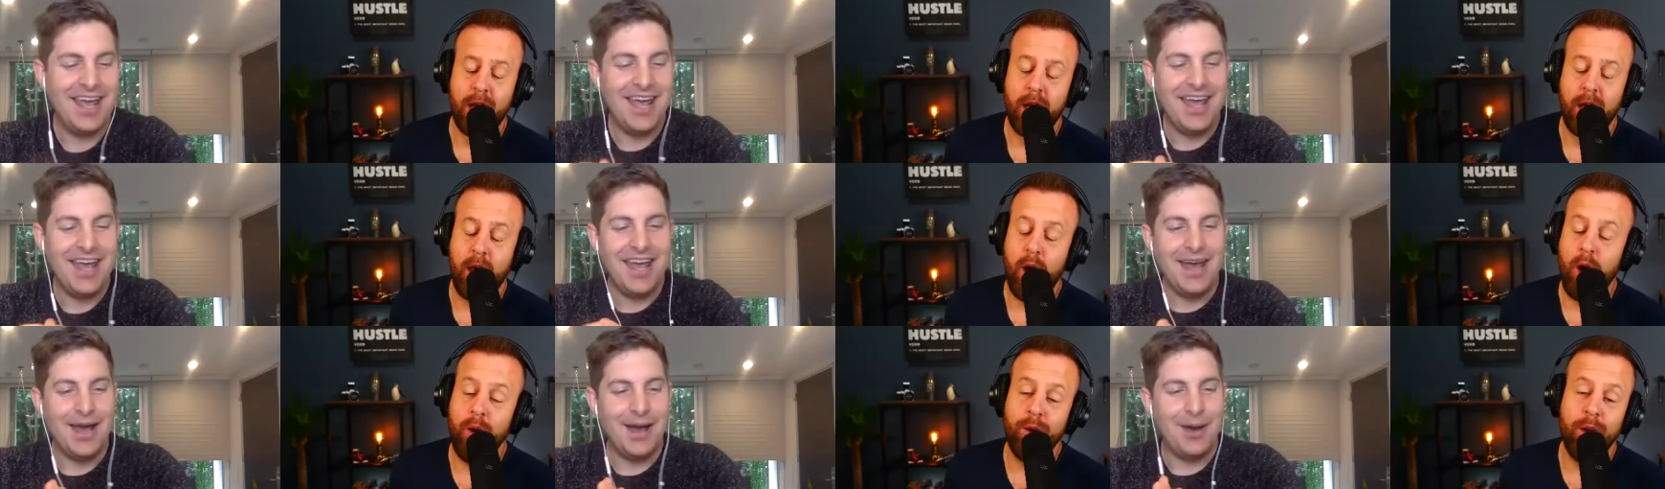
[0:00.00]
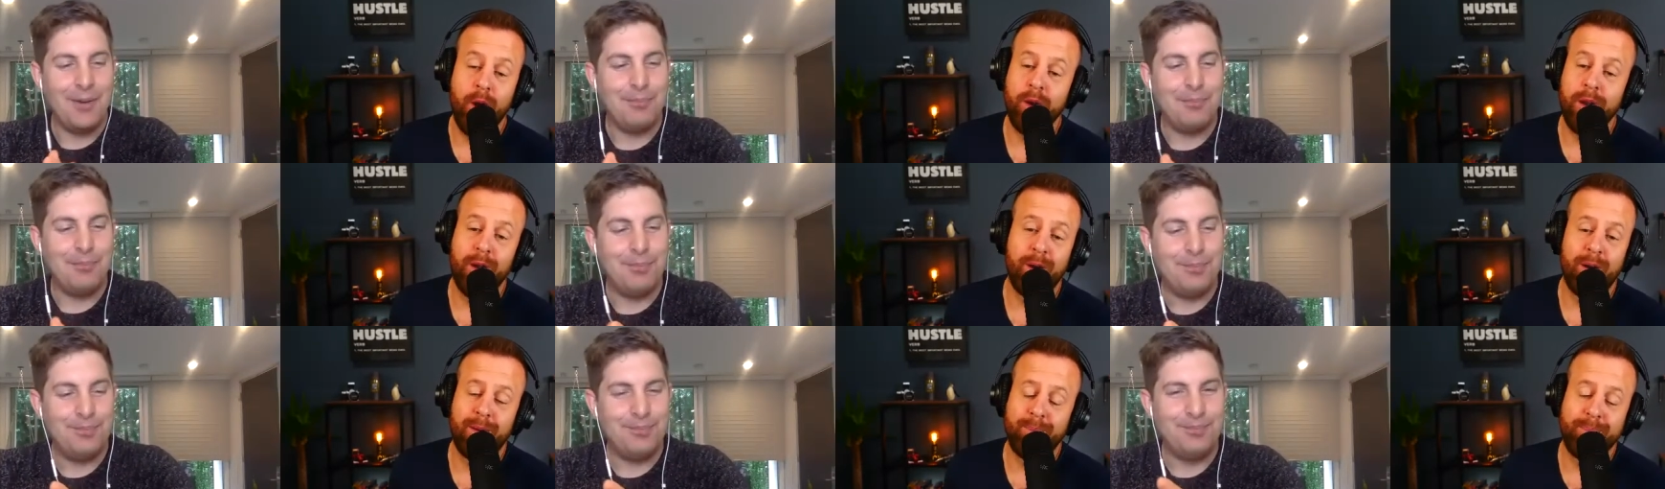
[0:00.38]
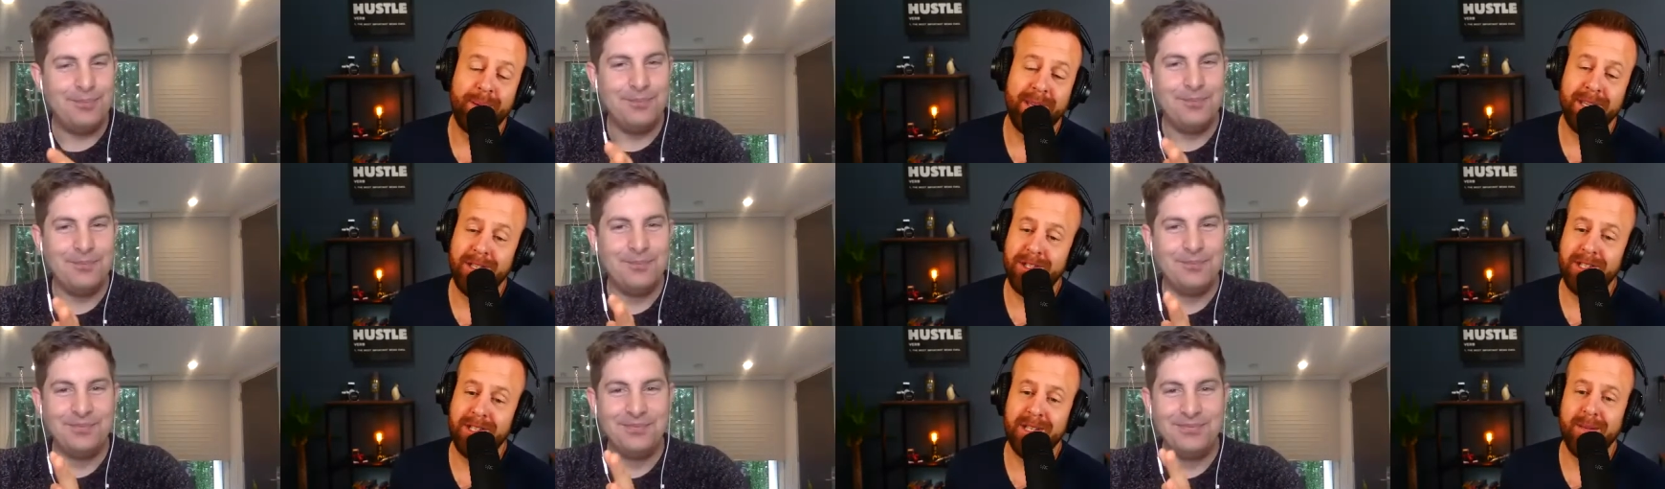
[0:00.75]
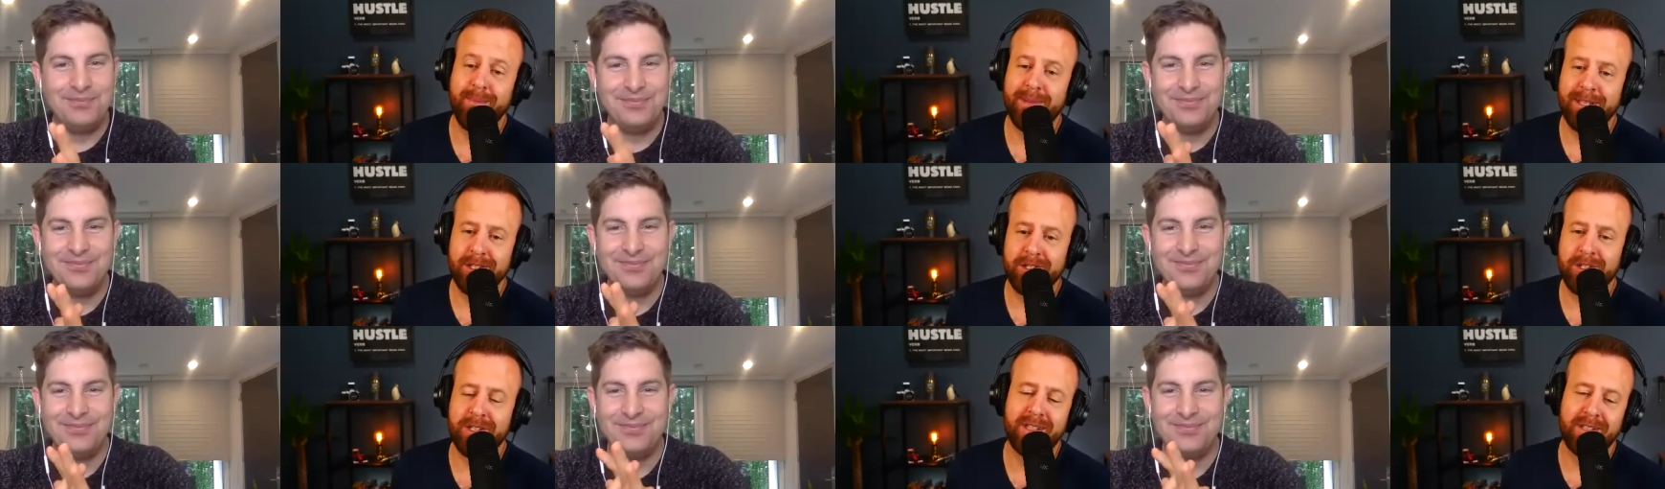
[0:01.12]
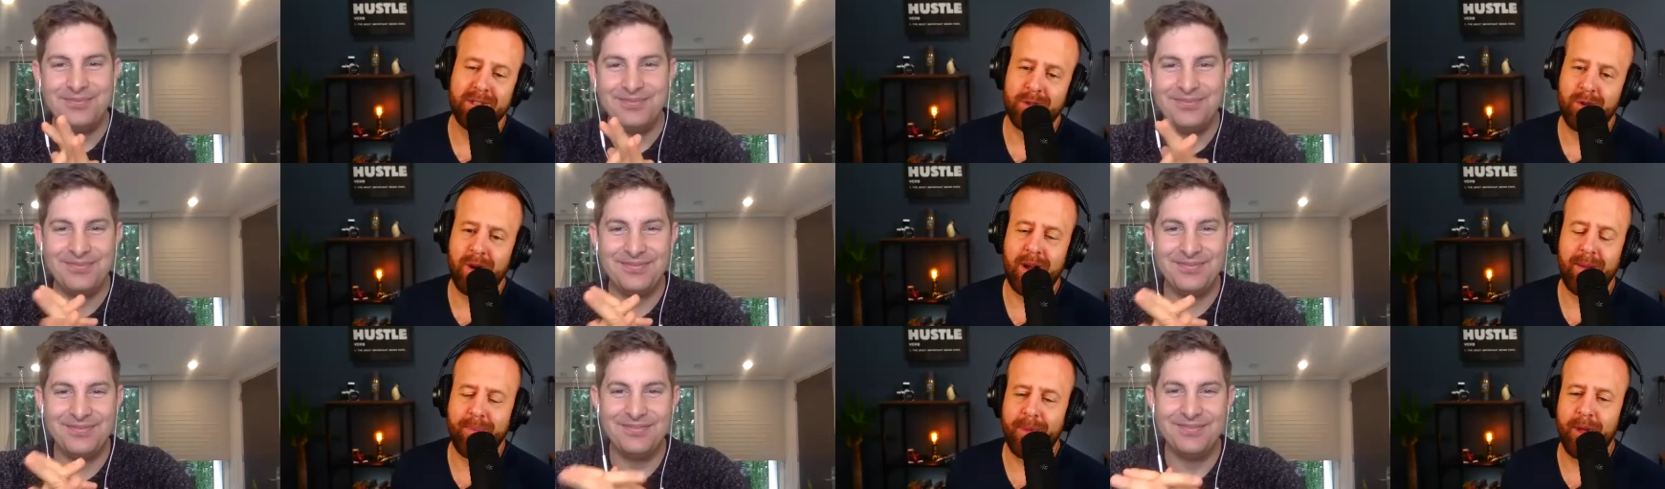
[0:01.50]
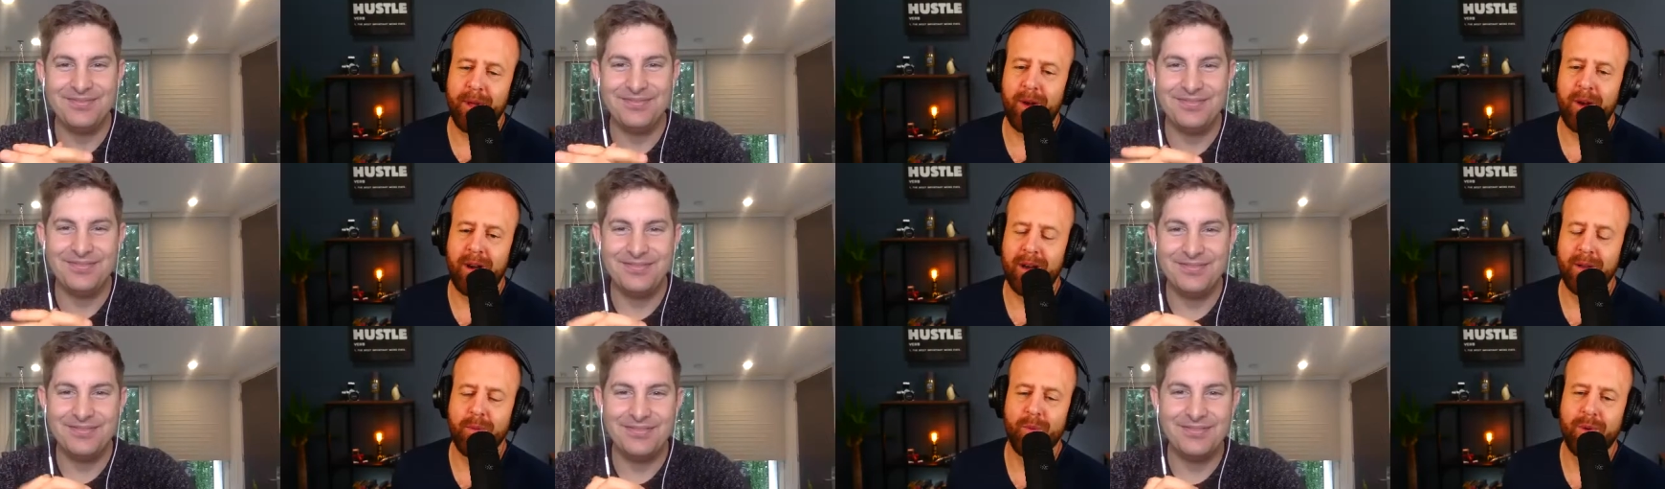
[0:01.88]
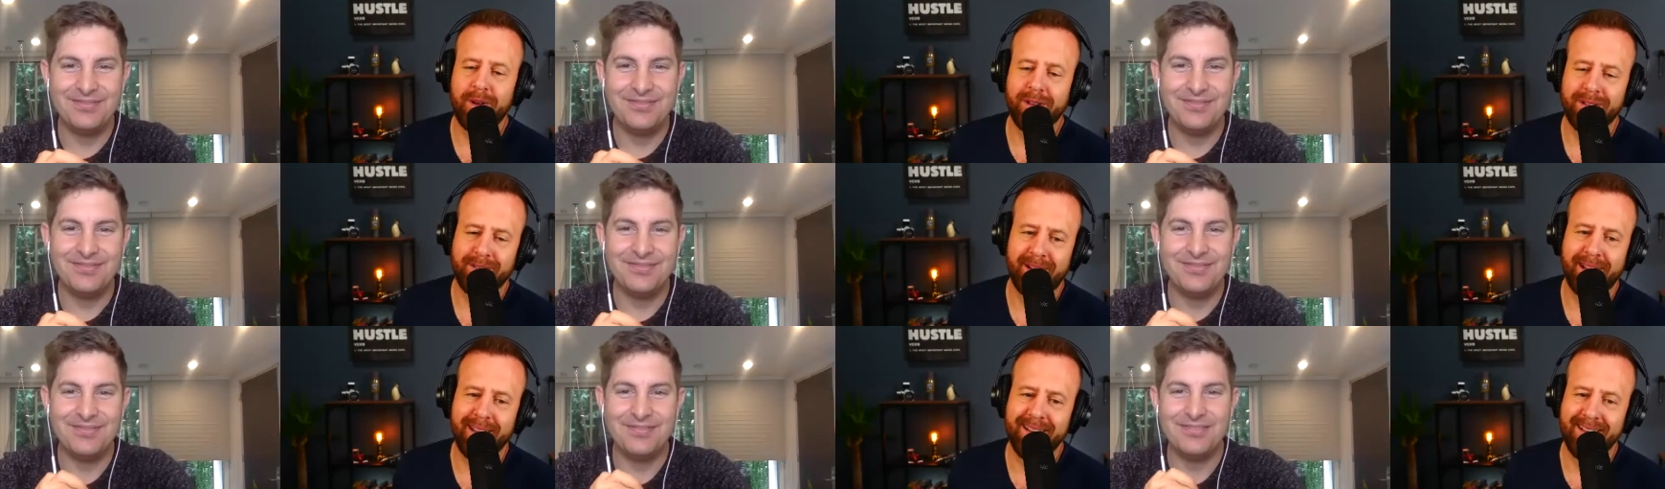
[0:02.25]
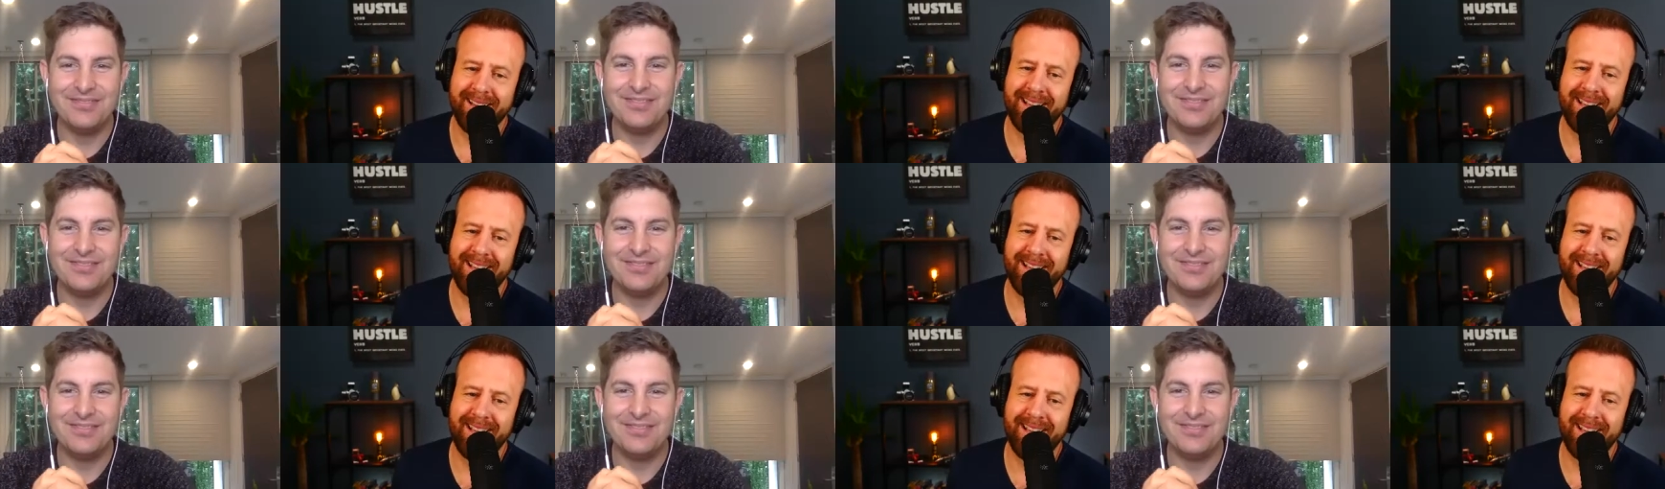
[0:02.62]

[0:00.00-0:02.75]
Speaker 1: Oh, no, no. PG means you can drop the odd one, right?